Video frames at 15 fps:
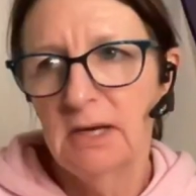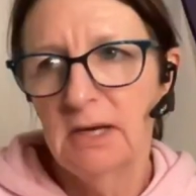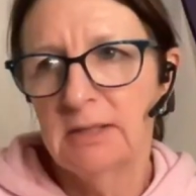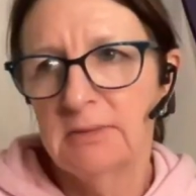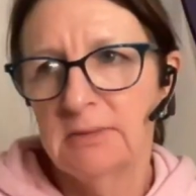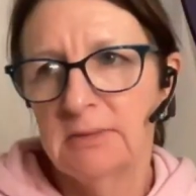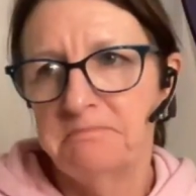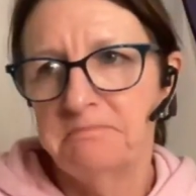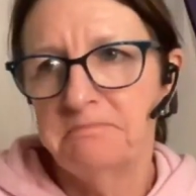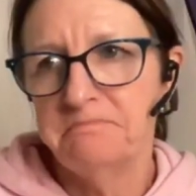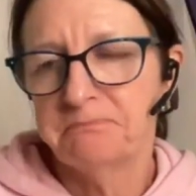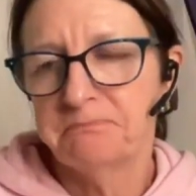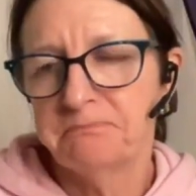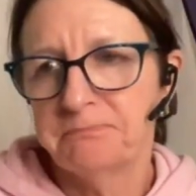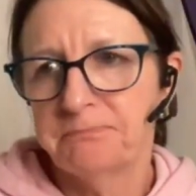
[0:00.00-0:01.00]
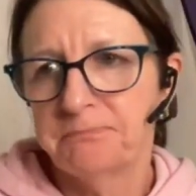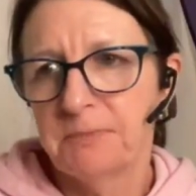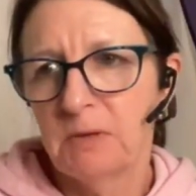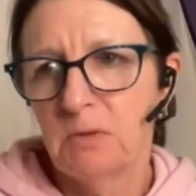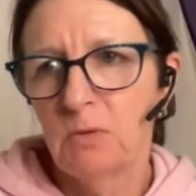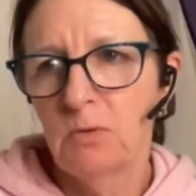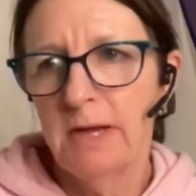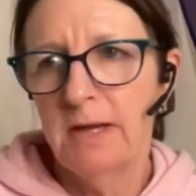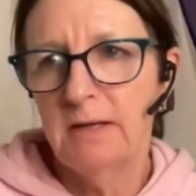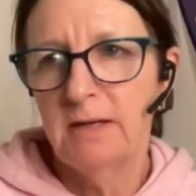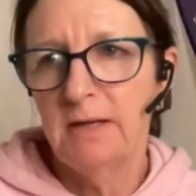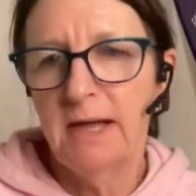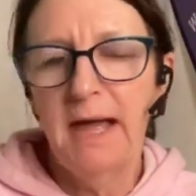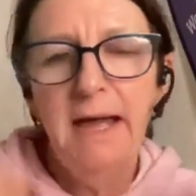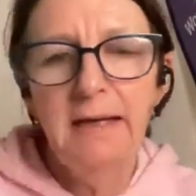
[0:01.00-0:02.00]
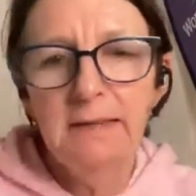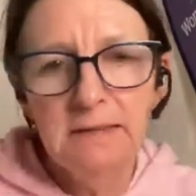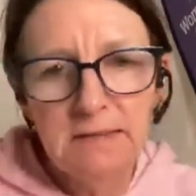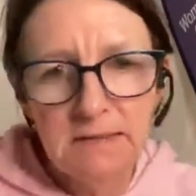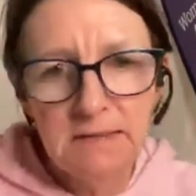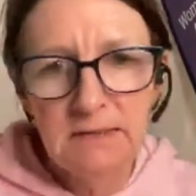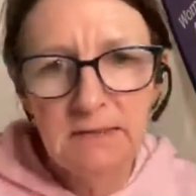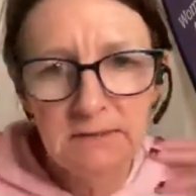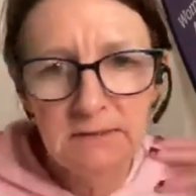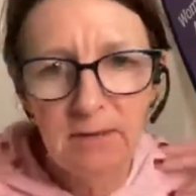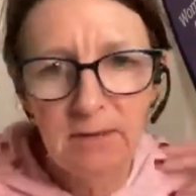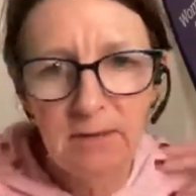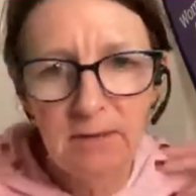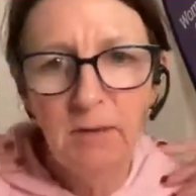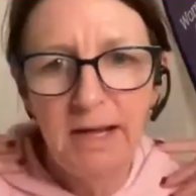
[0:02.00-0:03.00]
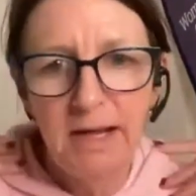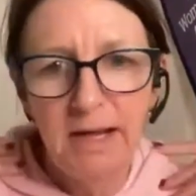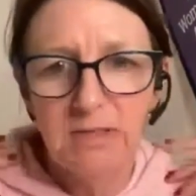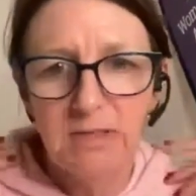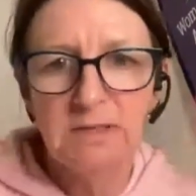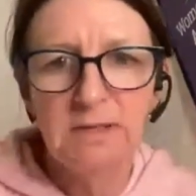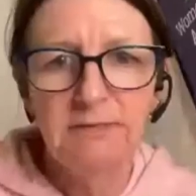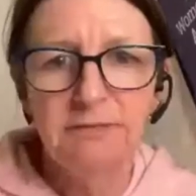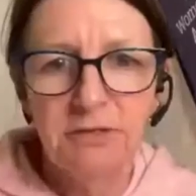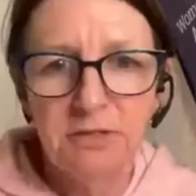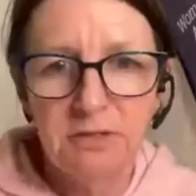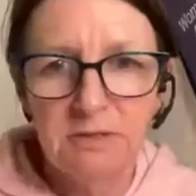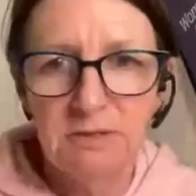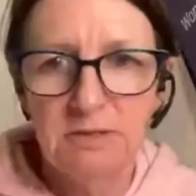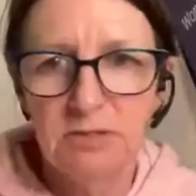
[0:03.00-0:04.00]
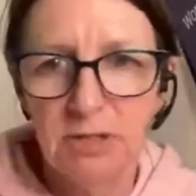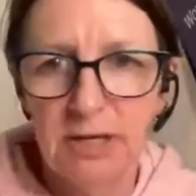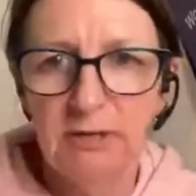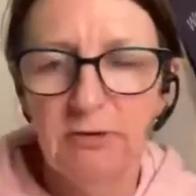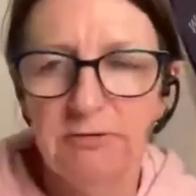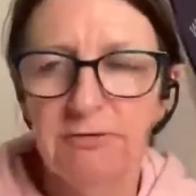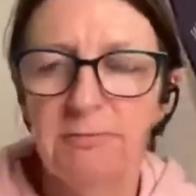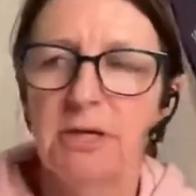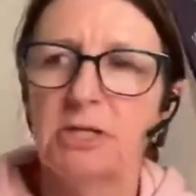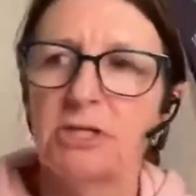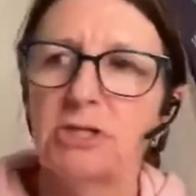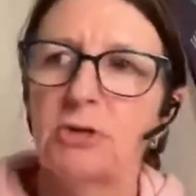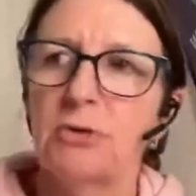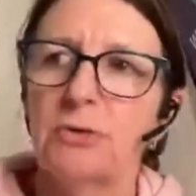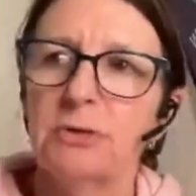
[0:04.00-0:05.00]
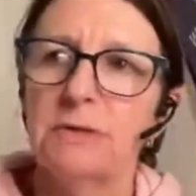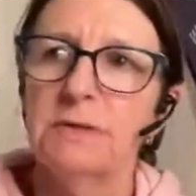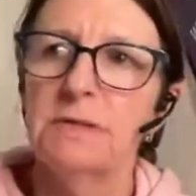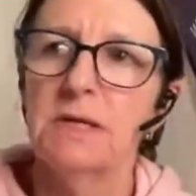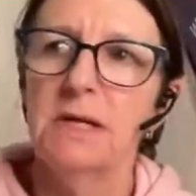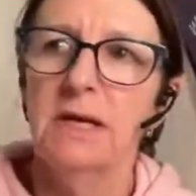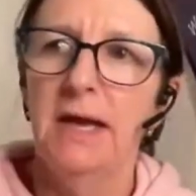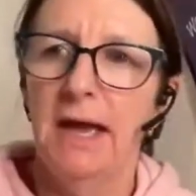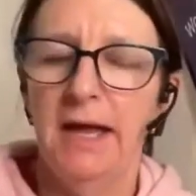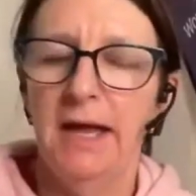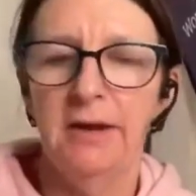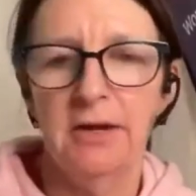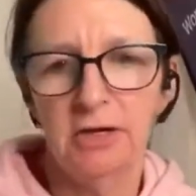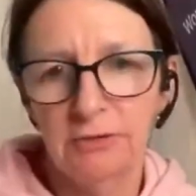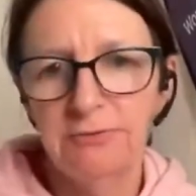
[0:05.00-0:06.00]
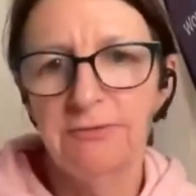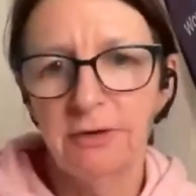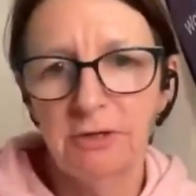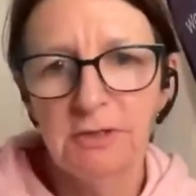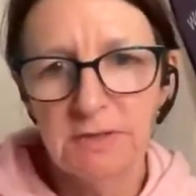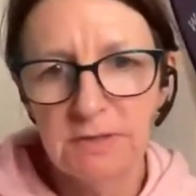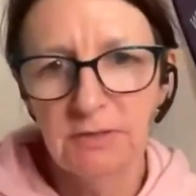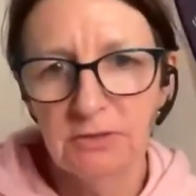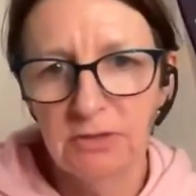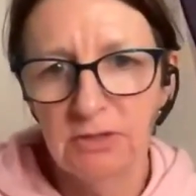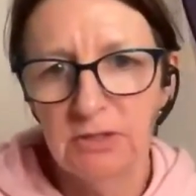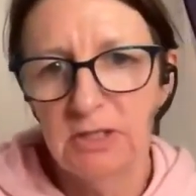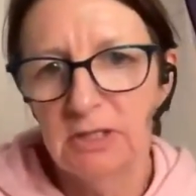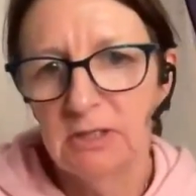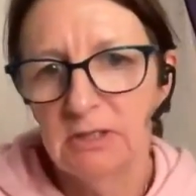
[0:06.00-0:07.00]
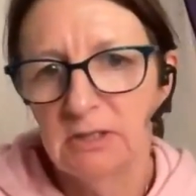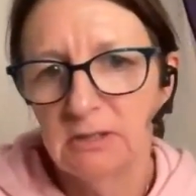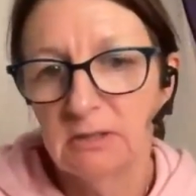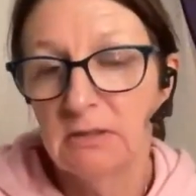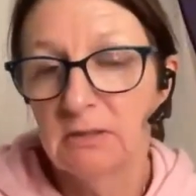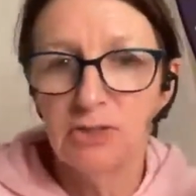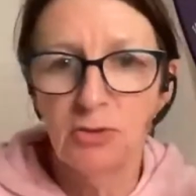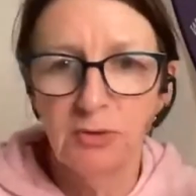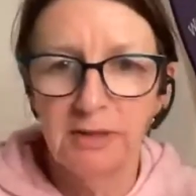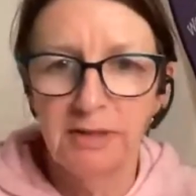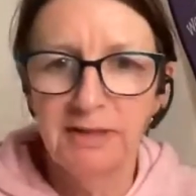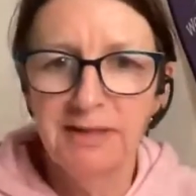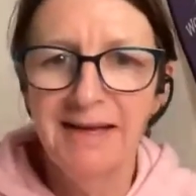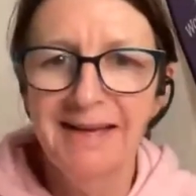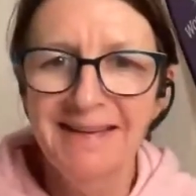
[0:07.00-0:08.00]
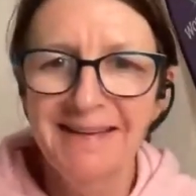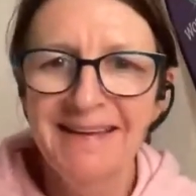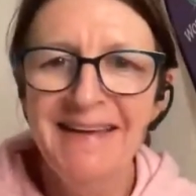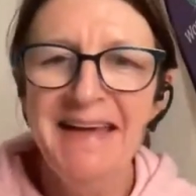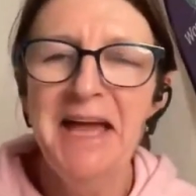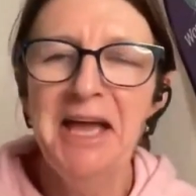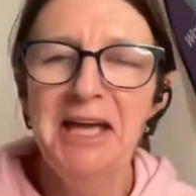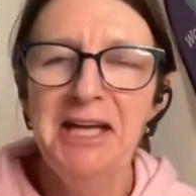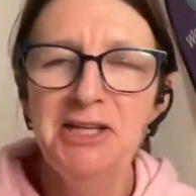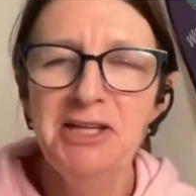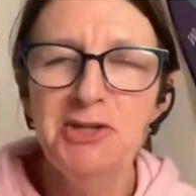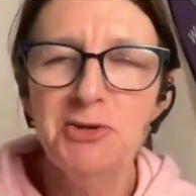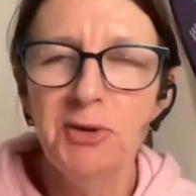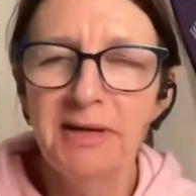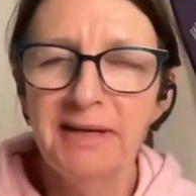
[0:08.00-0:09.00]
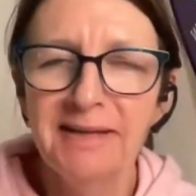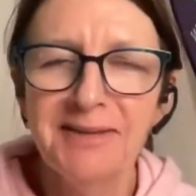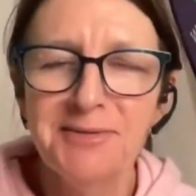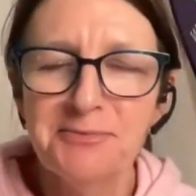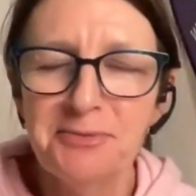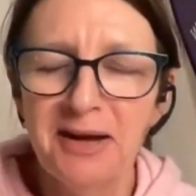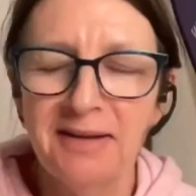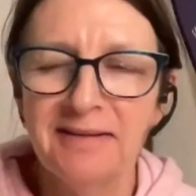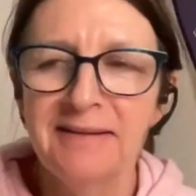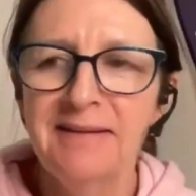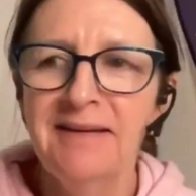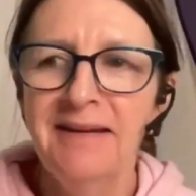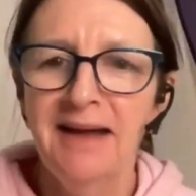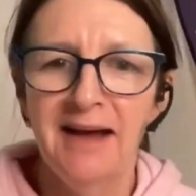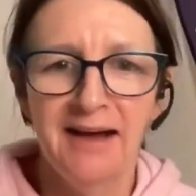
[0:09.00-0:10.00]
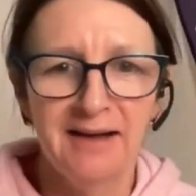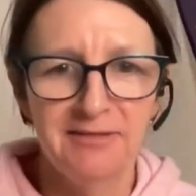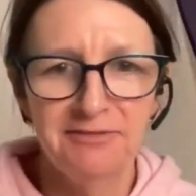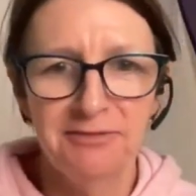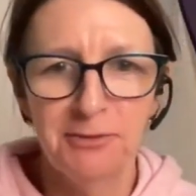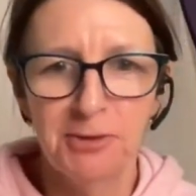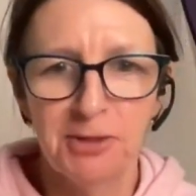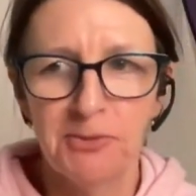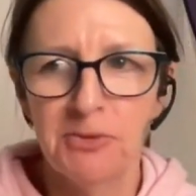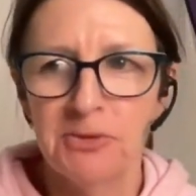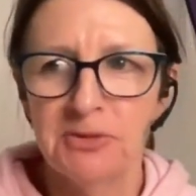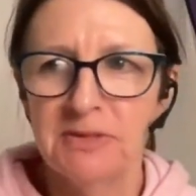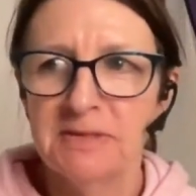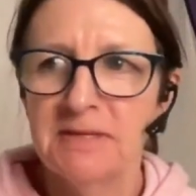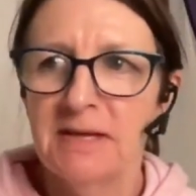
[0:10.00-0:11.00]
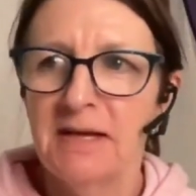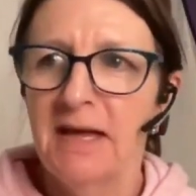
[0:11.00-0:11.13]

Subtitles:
um, all that angst, that weight just lifted straight off my shoulders, and I could focus on enjoying enjoying the run for what it was.